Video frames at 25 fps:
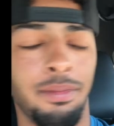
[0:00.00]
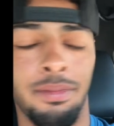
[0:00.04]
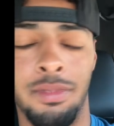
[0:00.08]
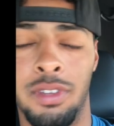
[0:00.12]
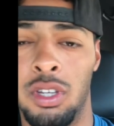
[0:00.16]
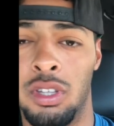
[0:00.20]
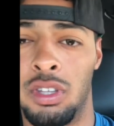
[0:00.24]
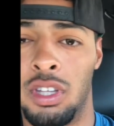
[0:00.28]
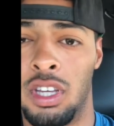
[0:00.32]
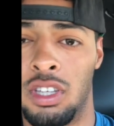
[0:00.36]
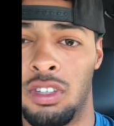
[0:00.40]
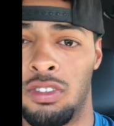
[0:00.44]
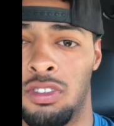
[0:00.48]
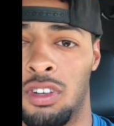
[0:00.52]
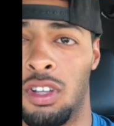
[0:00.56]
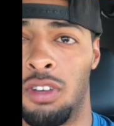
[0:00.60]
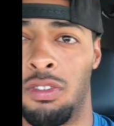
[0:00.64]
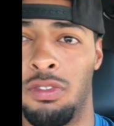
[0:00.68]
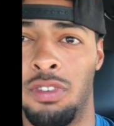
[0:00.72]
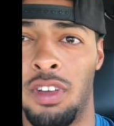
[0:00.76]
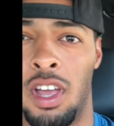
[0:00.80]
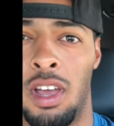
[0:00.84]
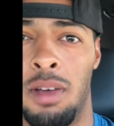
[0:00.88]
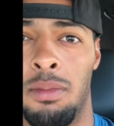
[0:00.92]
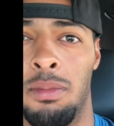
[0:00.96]
do things for their
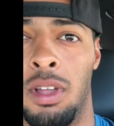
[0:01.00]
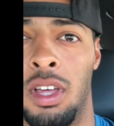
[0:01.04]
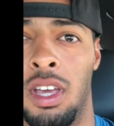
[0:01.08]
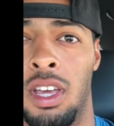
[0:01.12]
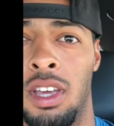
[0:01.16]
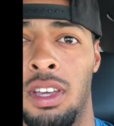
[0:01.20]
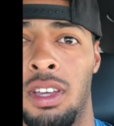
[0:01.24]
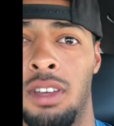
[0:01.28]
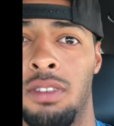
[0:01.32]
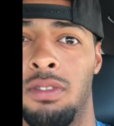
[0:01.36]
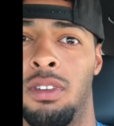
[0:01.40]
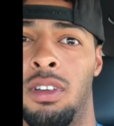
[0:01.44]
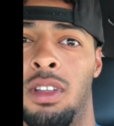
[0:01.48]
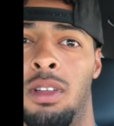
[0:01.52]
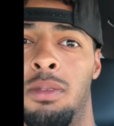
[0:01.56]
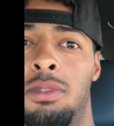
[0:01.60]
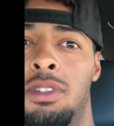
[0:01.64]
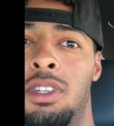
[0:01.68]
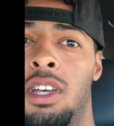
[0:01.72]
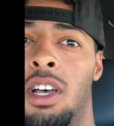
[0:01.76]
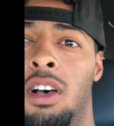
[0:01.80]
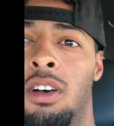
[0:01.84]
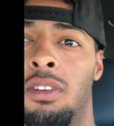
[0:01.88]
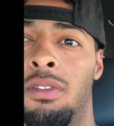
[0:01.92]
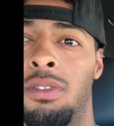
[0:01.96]
family, for
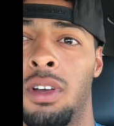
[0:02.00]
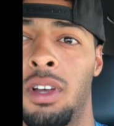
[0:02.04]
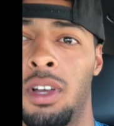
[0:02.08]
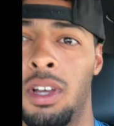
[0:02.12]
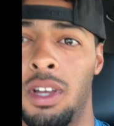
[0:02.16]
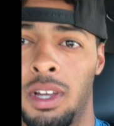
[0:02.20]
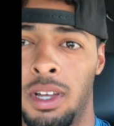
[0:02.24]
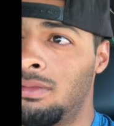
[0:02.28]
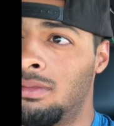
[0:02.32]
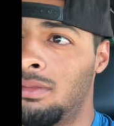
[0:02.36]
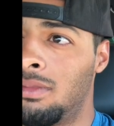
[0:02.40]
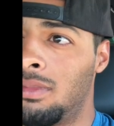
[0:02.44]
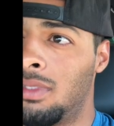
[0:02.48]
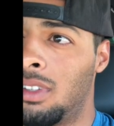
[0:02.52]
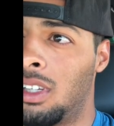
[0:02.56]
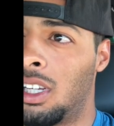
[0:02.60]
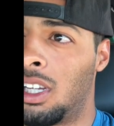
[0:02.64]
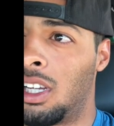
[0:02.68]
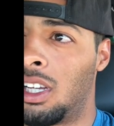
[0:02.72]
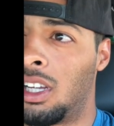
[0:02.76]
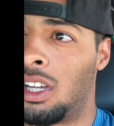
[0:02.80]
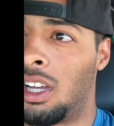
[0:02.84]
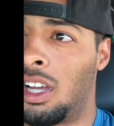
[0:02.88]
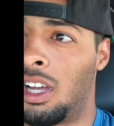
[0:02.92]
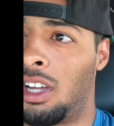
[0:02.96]
themselves.
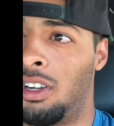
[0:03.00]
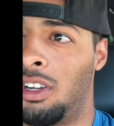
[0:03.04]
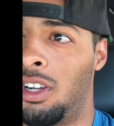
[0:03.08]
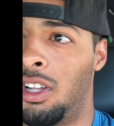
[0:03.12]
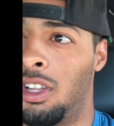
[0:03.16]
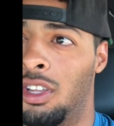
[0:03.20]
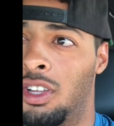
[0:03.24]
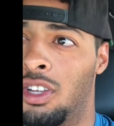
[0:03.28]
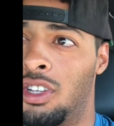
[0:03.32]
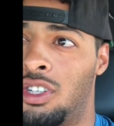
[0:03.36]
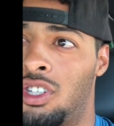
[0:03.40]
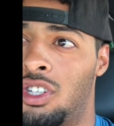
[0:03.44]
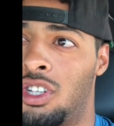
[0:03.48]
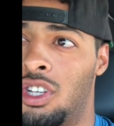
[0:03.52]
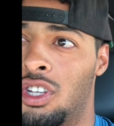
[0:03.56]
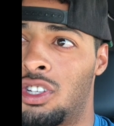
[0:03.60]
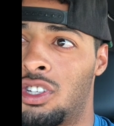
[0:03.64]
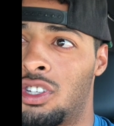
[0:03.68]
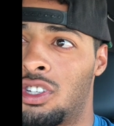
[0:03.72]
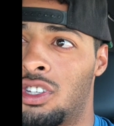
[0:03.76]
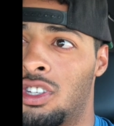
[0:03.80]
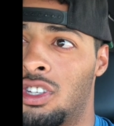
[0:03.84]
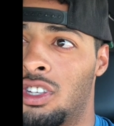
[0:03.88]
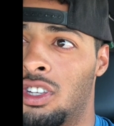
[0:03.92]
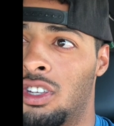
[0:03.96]
I don't know,
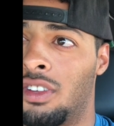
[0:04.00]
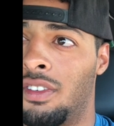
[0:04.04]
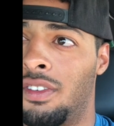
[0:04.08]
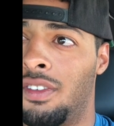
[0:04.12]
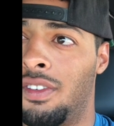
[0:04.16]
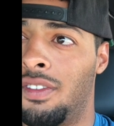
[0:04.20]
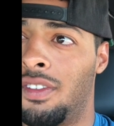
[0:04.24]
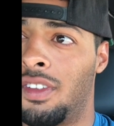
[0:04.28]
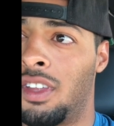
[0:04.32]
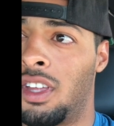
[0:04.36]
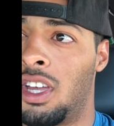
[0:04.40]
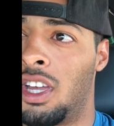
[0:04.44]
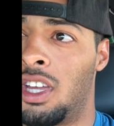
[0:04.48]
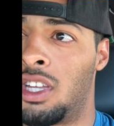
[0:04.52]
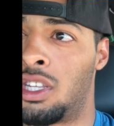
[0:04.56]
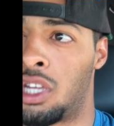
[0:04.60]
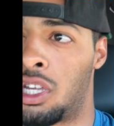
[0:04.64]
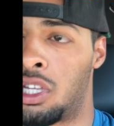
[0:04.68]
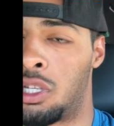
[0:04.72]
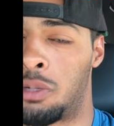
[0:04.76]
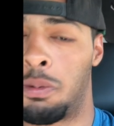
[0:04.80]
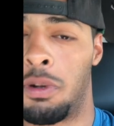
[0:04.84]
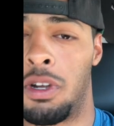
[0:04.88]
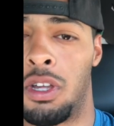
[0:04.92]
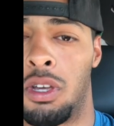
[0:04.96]

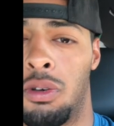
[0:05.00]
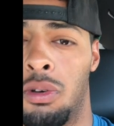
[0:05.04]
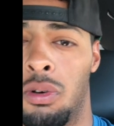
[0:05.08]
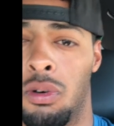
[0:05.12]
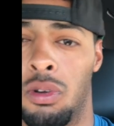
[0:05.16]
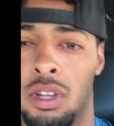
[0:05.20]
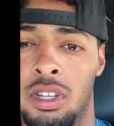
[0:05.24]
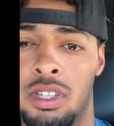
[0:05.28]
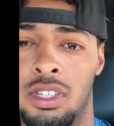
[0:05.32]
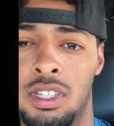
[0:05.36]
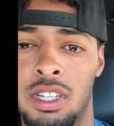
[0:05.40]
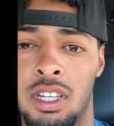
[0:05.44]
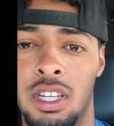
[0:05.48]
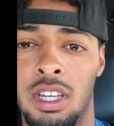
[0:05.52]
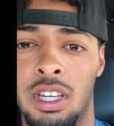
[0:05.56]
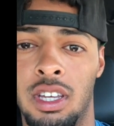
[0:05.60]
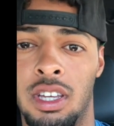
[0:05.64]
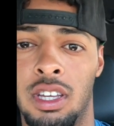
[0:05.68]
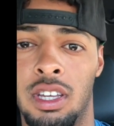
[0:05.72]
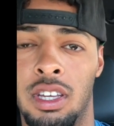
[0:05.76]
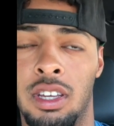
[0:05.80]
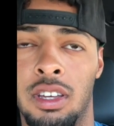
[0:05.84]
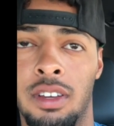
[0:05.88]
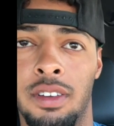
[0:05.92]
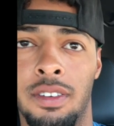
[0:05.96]
it's pretty cool to
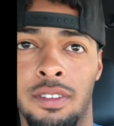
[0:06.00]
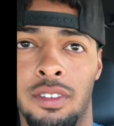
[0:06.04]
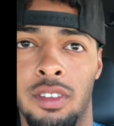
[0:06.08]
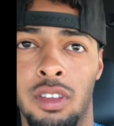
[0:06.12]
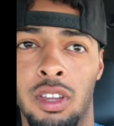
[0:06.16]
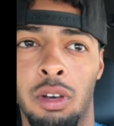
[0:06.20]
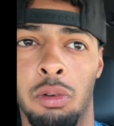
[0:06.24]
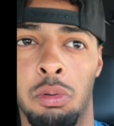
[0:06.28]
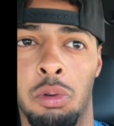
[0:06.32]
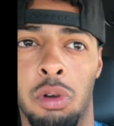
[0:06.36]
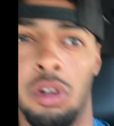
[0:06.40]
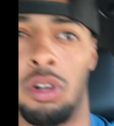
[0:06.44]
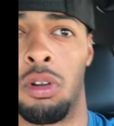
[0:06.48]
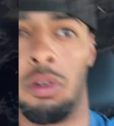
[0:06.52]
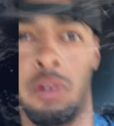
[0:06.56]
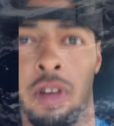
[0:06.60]
see the world